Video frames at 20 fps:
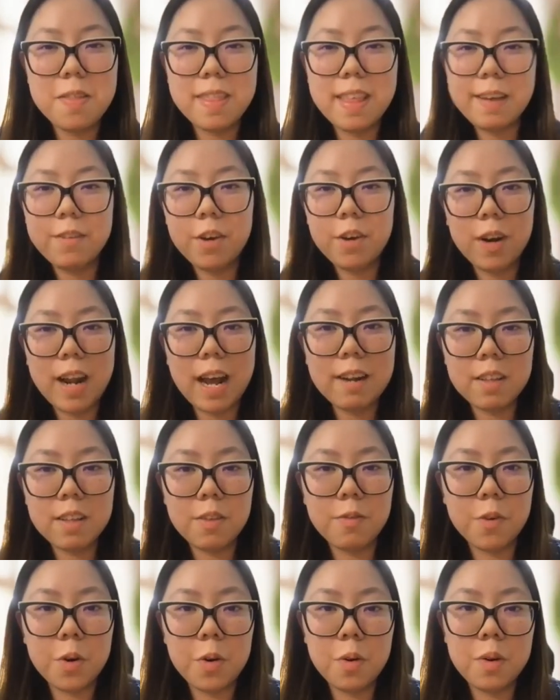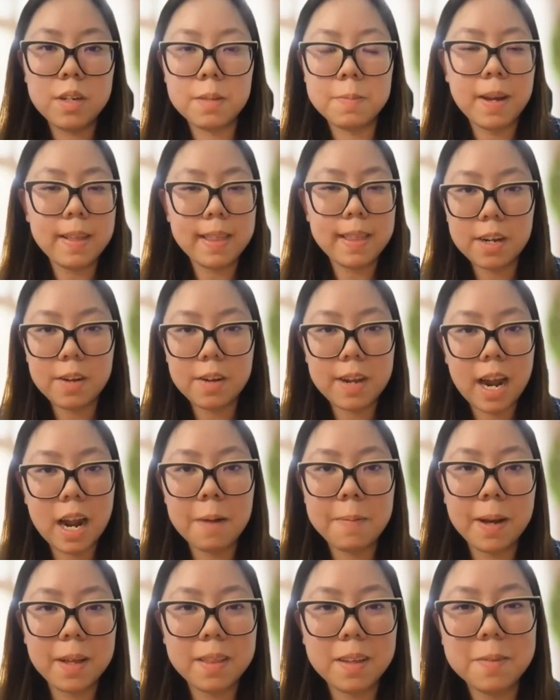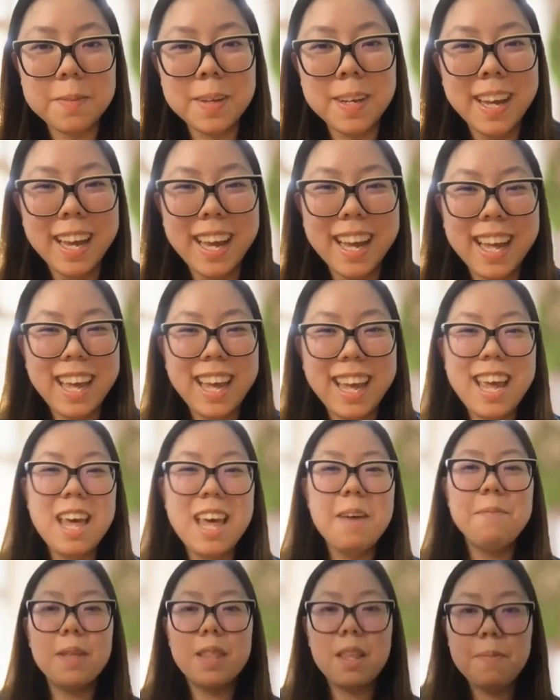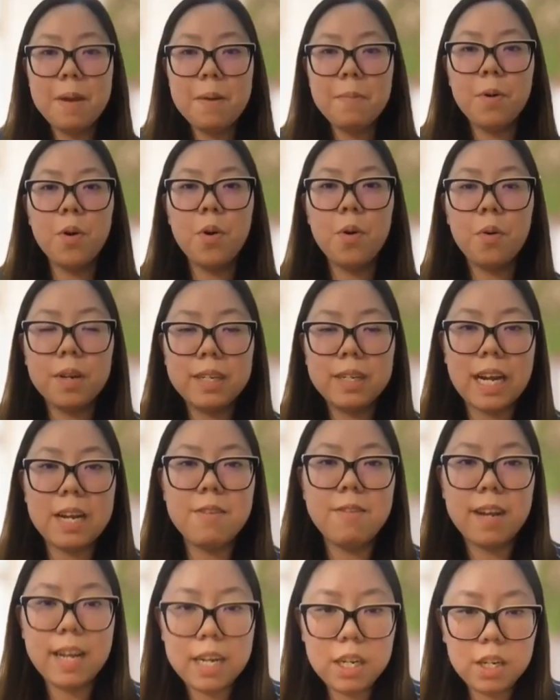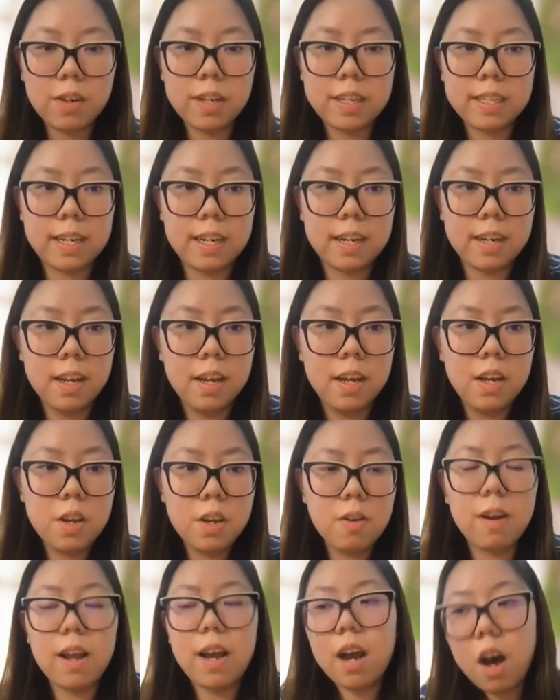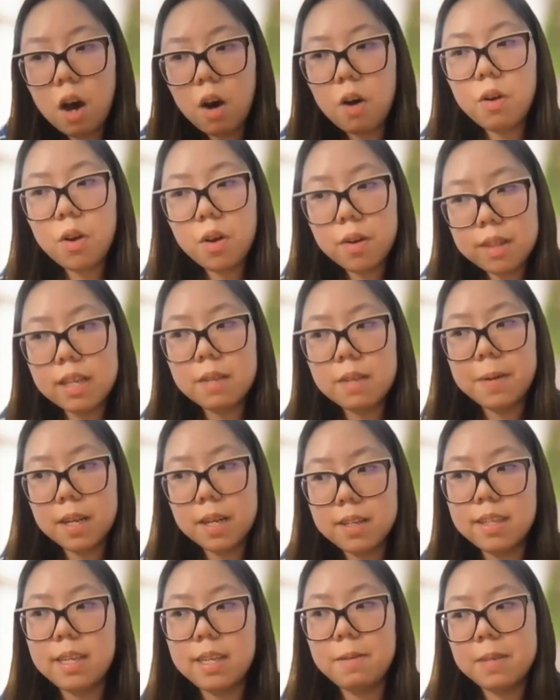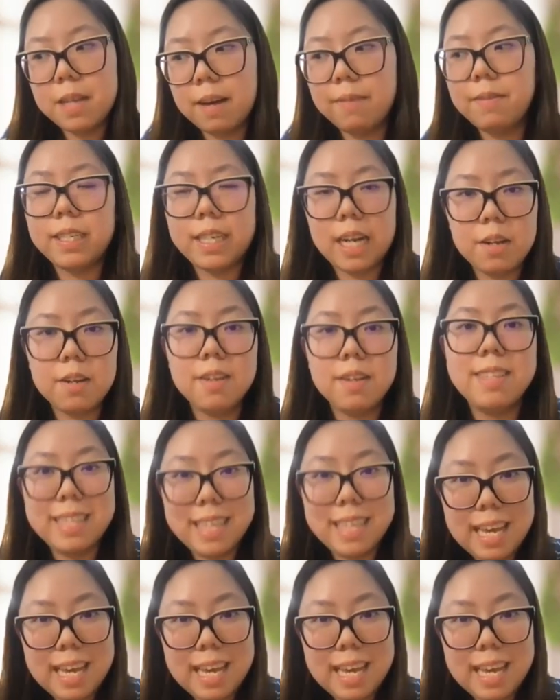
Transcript: They've gone out of the recruiter's mind. They don't care about them. But the people who are genuinely interested, you're like, oh, look, this person seems to have a genuine